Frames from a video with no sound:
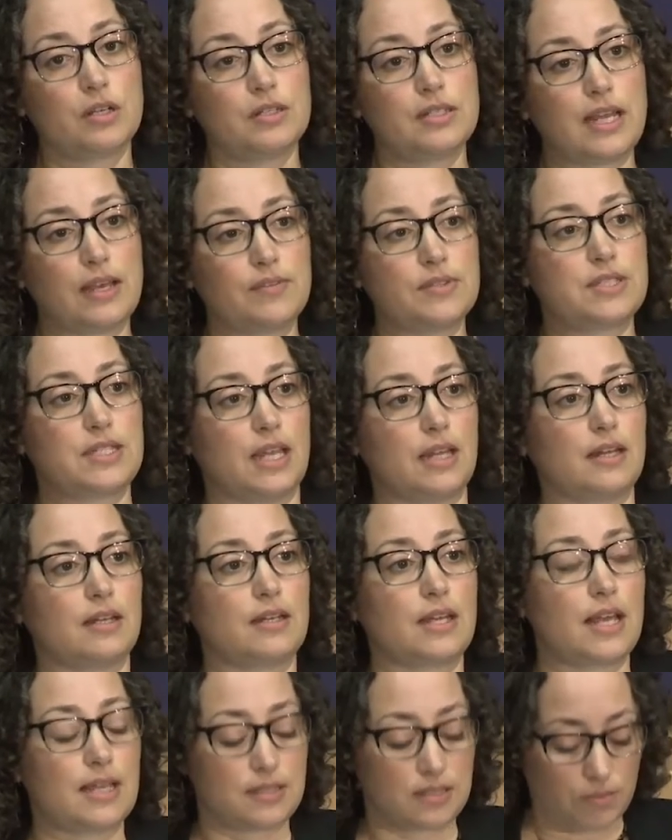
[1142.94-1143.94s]
devastating
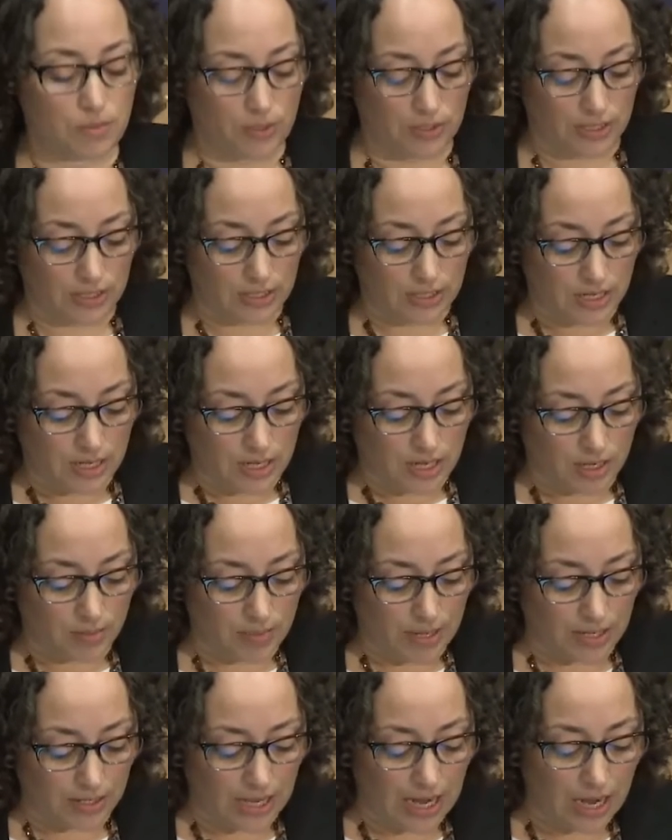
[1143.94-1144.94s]
testimony
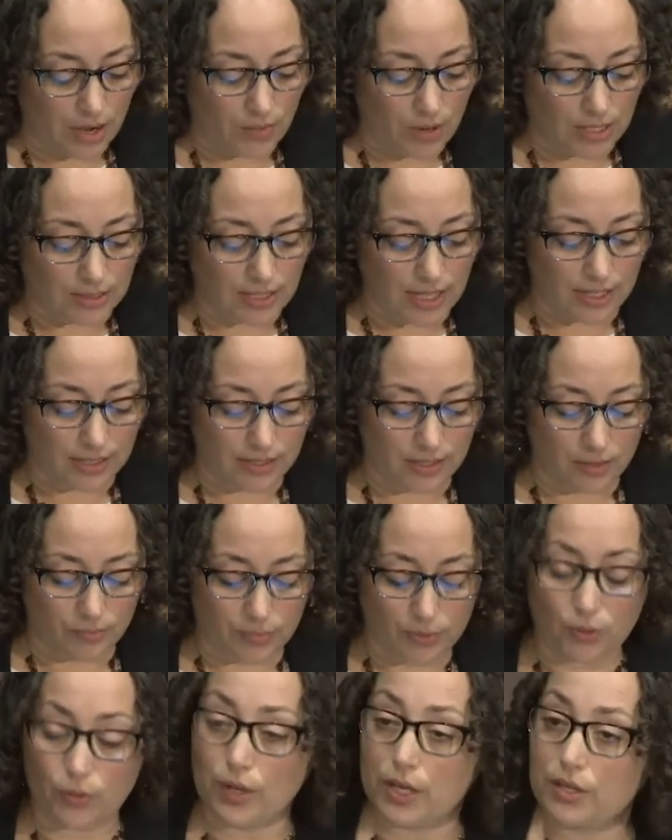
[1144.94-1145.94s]
about how unlikely
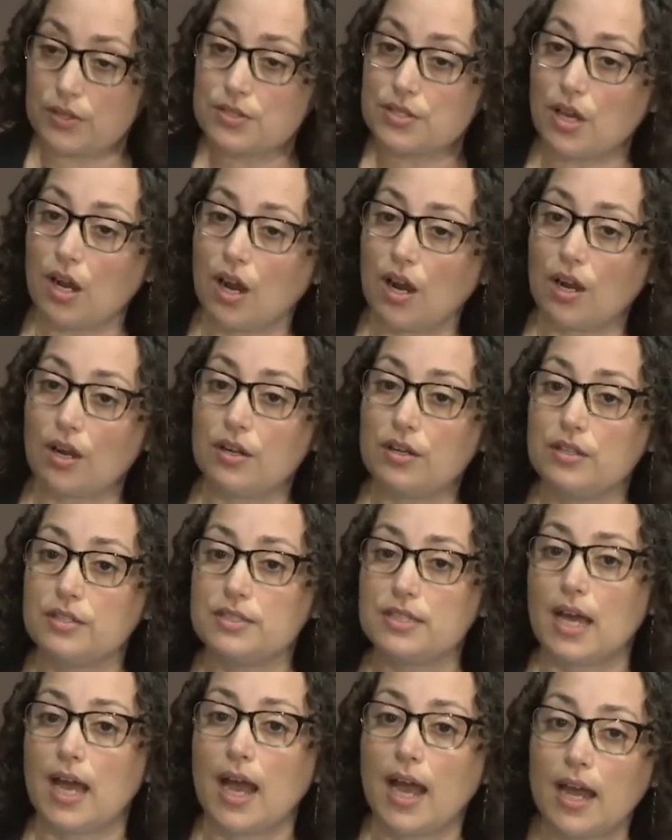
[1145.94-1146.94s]
employers are
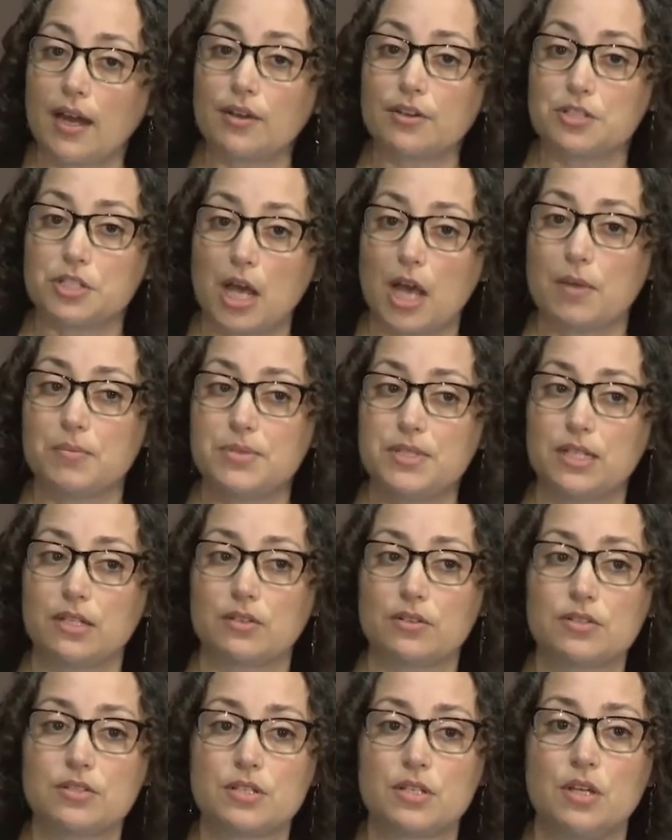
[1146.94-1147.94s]
to hire job
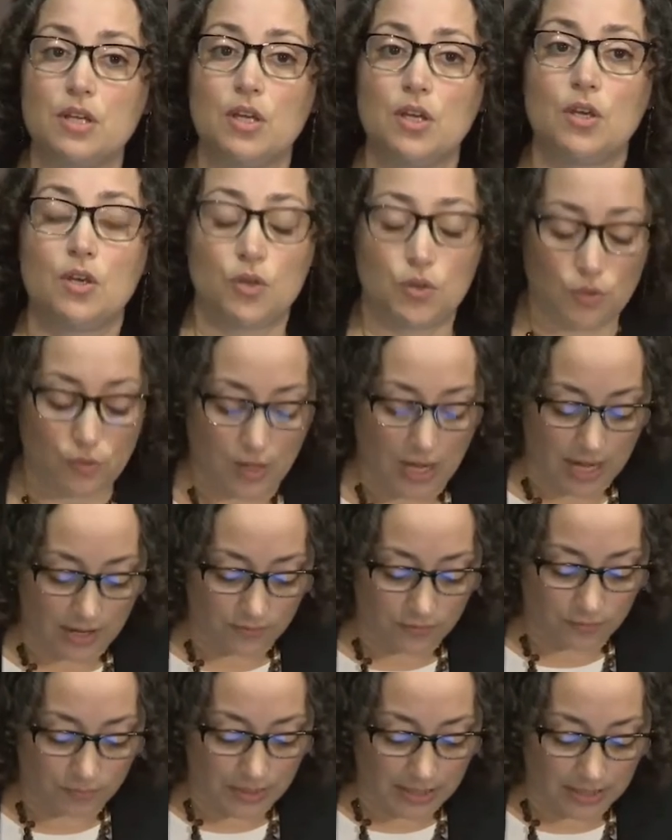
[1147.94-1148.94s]
seekers who
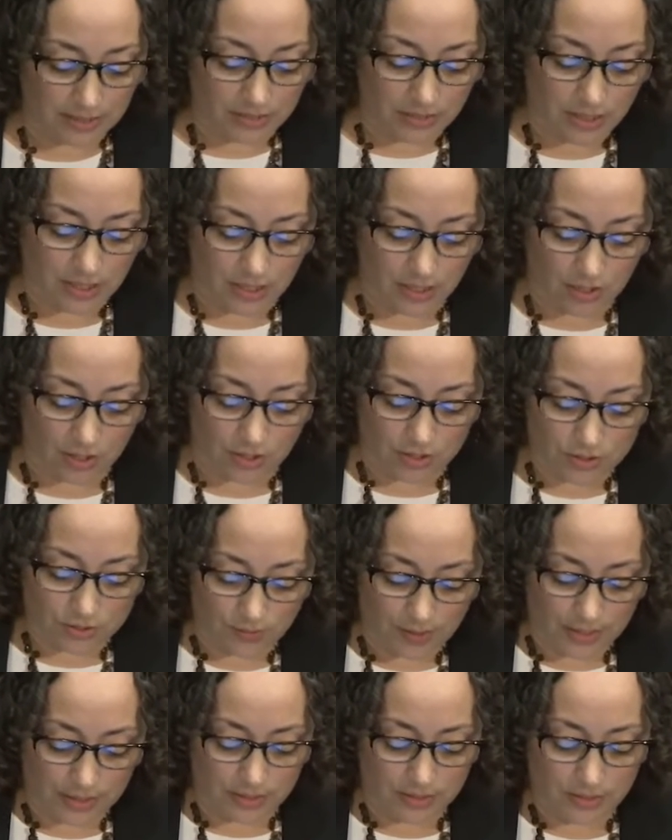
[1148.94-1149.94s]
have been
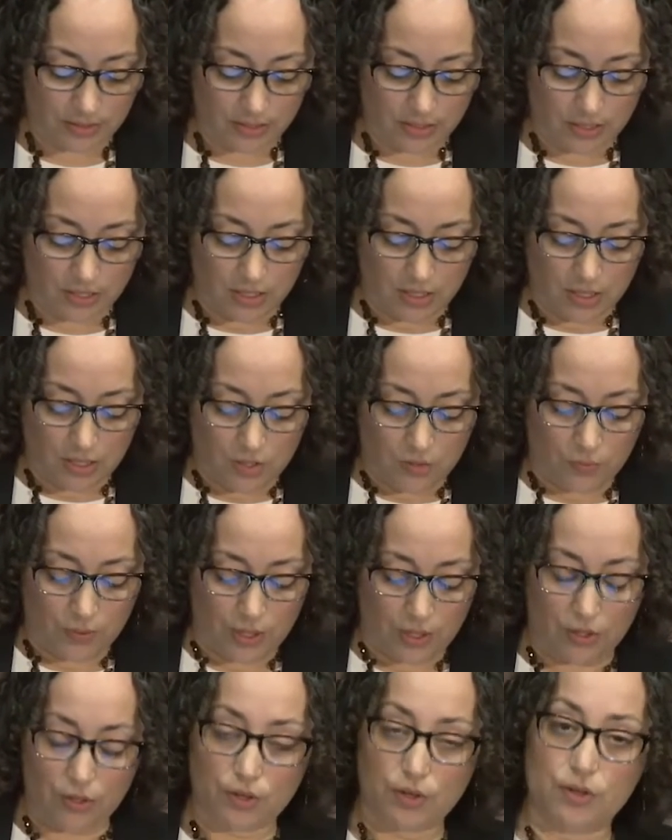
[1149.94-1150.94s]
incarcerated. We
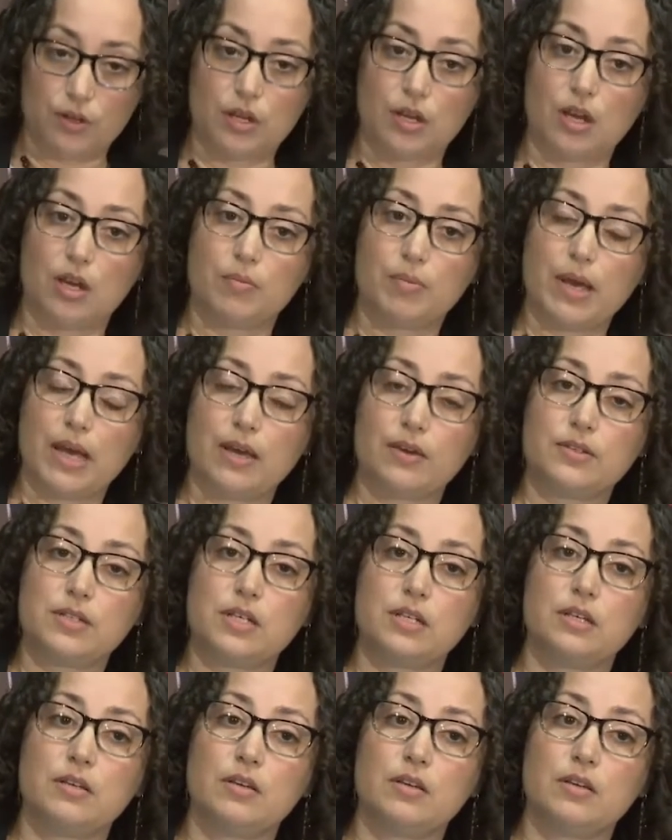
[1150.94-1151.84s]
heard about